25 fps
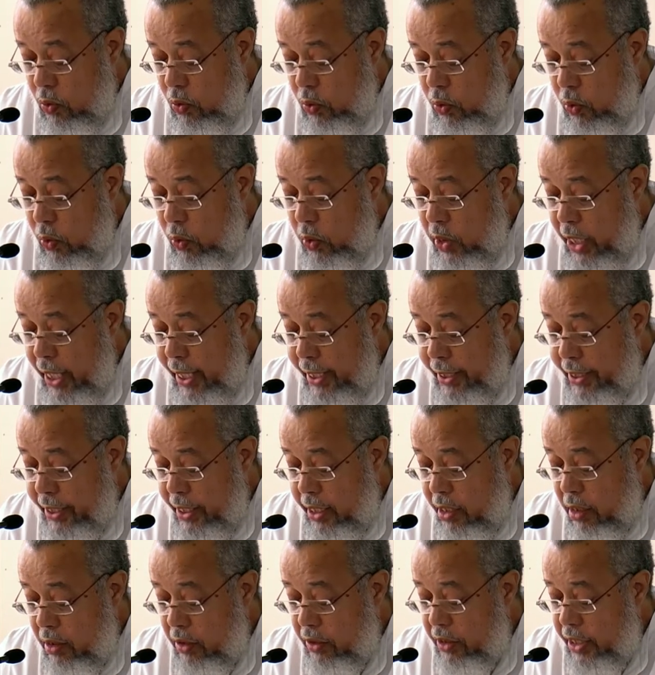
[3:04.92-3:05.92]
who had
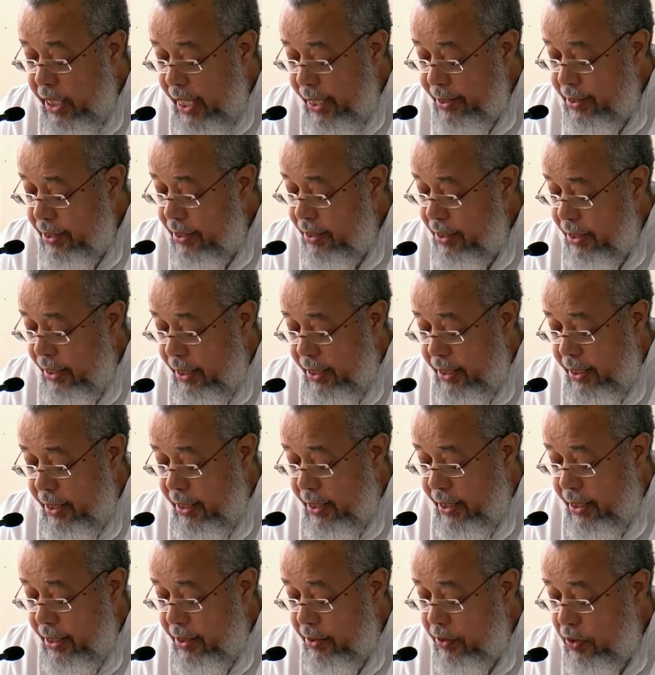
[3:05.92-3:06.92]
the audacity
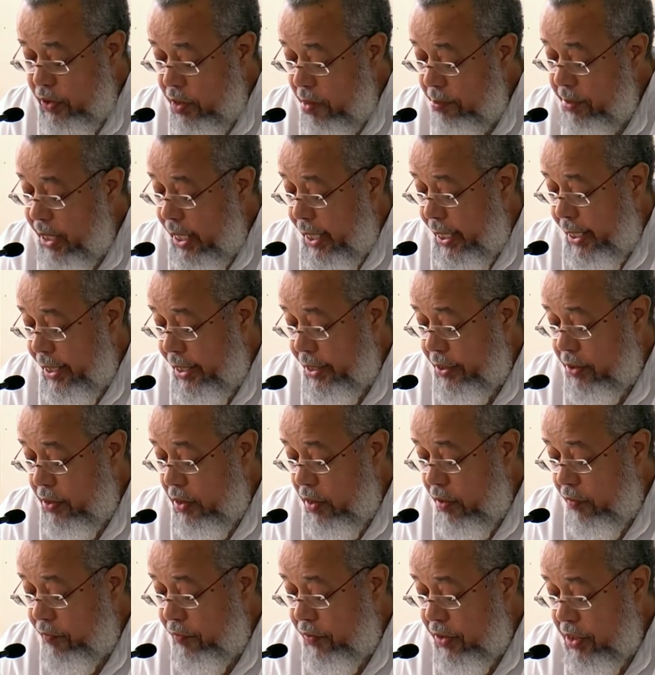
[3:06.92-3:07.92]
in some eyes
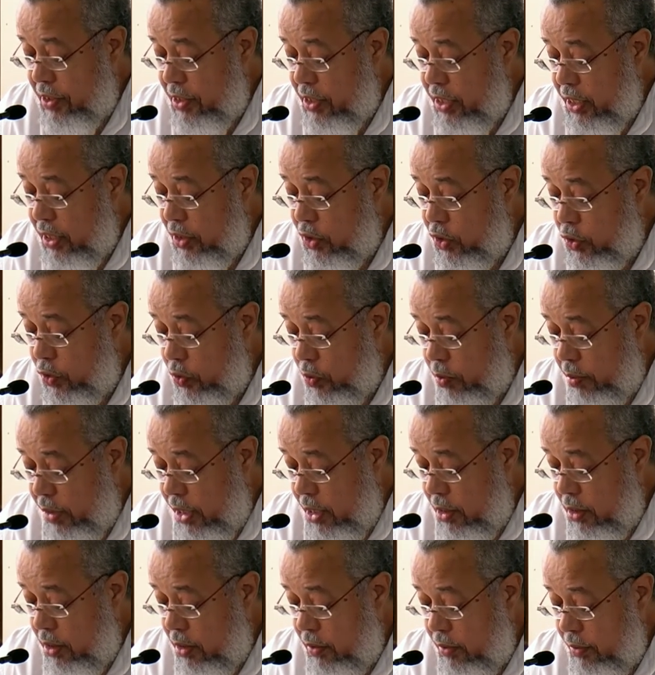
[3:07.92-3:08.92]
of visiting
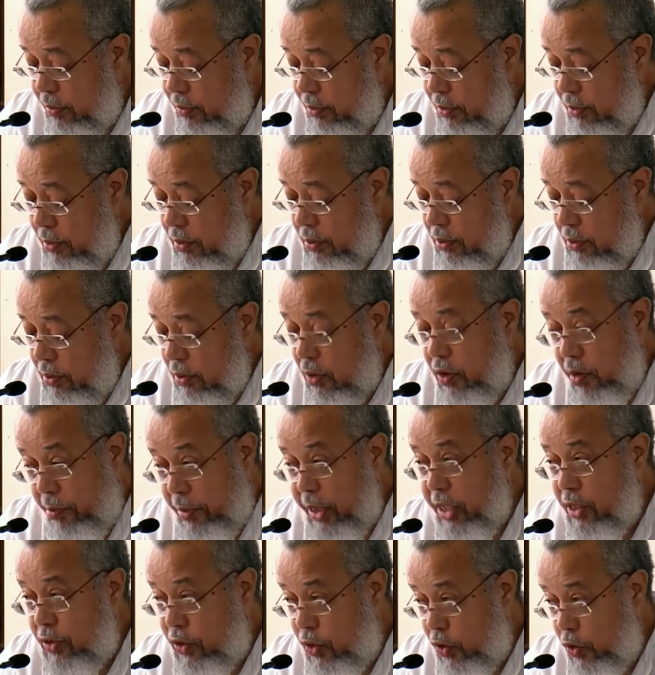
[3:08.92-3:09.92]
Cuba,
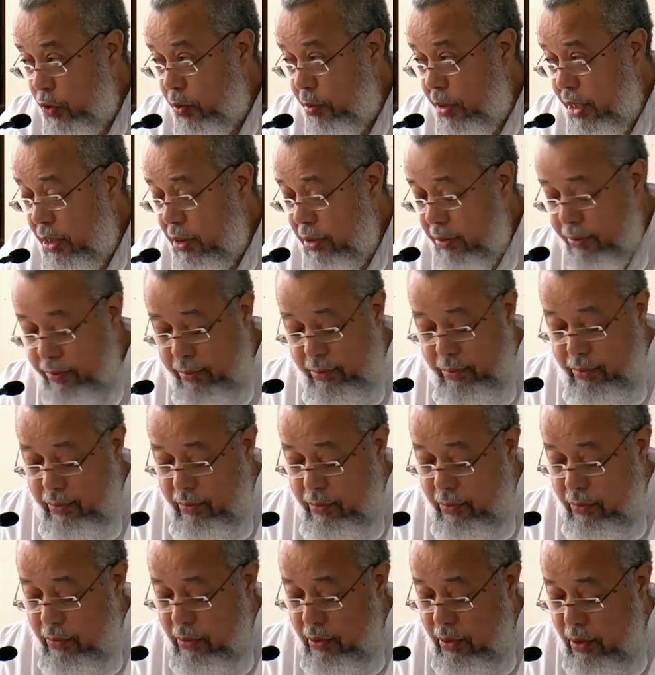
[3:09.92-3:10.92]
communist Cuba,
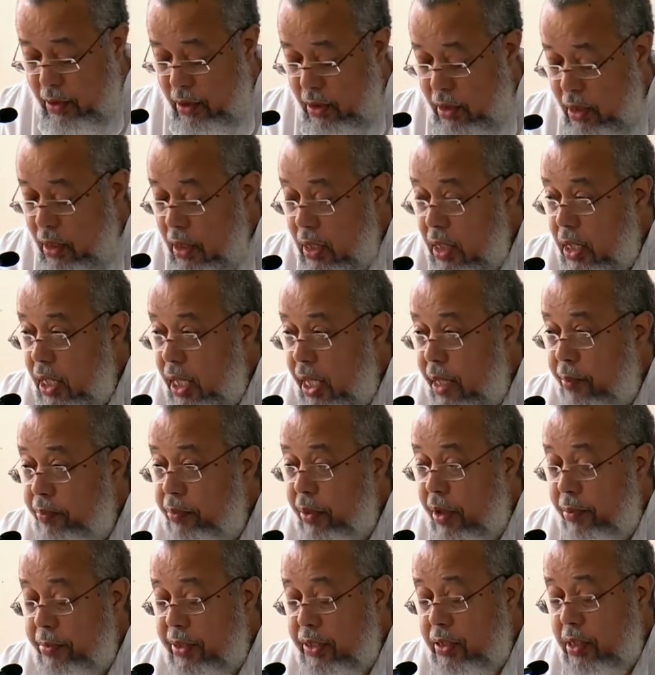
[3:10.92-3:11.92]
and
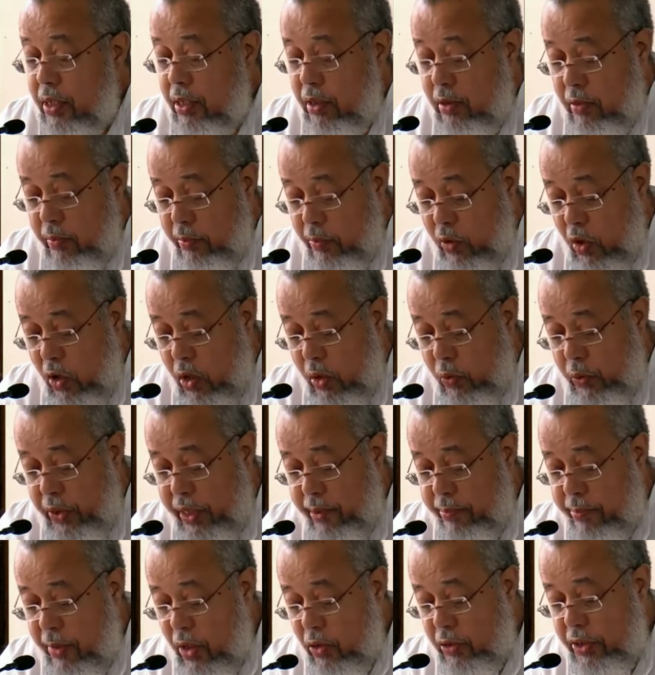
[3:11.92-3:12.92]
promising to walk with the
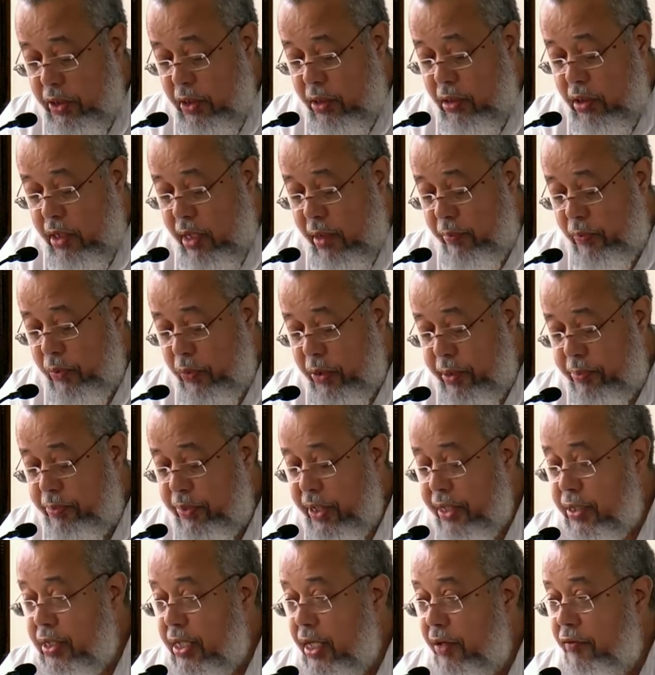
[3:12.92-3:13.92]
mountaintop with
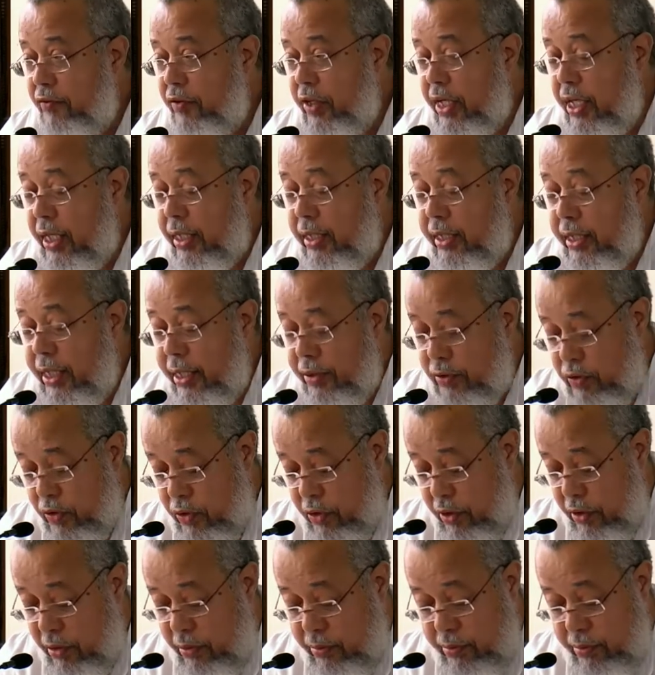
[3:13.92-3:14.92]
President Fidel Castro.